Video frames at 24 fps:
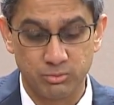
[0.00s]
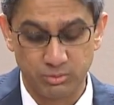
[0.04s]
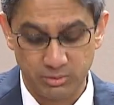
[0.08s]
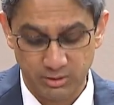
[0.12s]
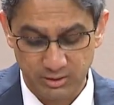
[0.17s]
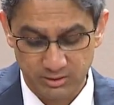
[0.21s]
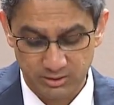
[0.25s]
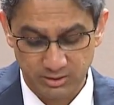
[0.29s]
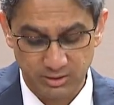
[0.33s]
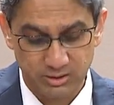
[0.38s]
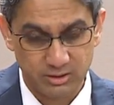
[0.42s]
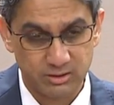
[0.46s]

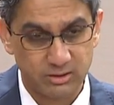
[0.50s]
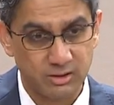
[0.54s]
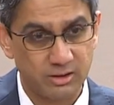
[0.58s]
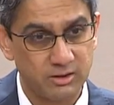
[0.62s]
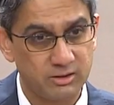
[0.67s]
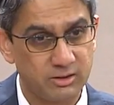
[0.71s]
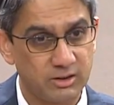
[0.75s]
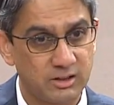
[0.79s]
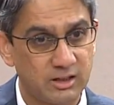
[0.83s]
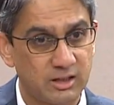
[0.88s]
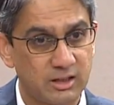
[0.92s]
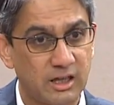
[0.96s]
Is
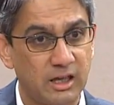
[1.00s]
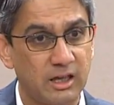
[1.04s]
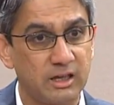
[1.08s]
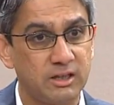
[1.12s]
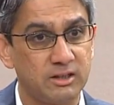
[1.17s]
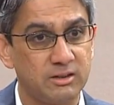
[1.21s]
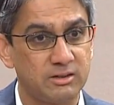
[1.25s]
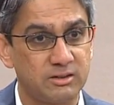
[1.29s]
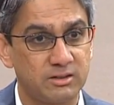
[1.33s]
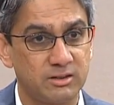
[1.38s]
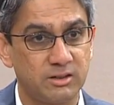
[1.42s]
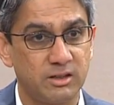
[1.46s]
it the
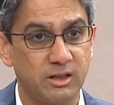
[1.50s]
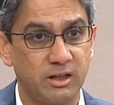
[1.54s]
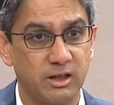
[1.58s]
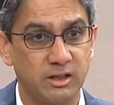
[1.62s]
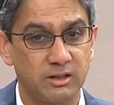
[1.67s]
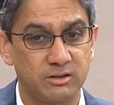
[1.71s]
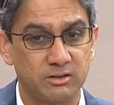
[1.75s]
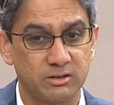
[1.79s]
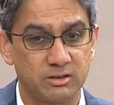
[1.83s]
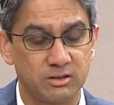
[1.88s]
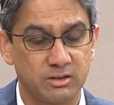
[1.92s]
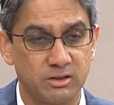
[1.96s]
case
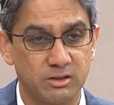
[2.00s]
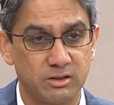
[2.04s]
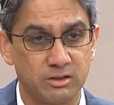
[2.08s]
that